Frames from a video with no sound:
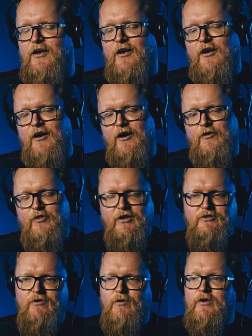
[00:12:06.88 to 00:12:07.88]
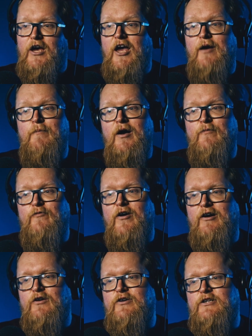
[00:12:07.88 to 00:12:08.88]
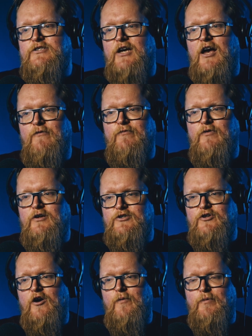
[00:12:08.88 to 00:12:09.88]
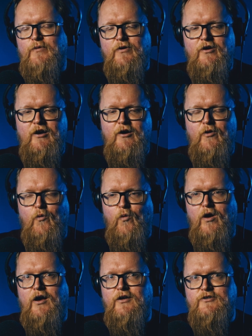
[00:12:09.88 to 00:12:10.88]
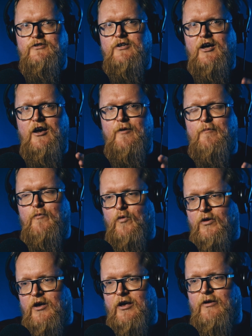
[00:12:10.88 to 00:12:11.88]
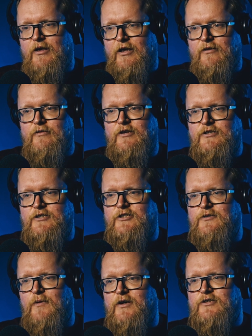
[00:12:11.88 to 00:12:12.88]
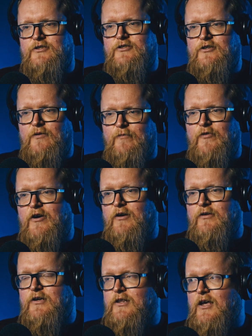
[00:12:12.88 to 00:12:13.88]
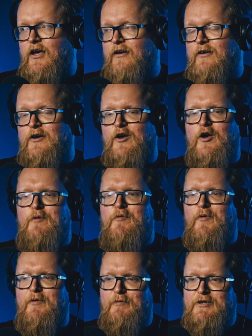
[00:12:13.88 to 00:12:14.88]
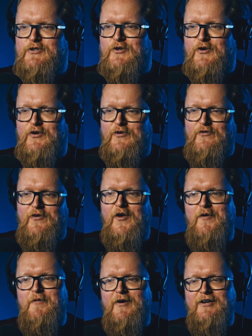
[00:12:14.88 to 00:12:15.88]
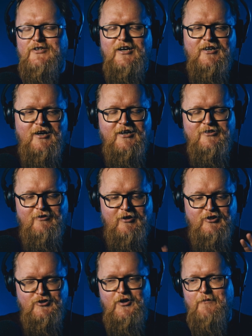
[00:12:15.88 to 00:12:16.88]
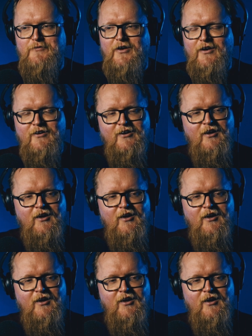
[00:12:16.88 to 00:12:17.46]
Oh yeah, things are okay. I'm very lucky to have a job whilst I'm in this situation, so I'm very lucky there. When we saw your film, when I stopped it,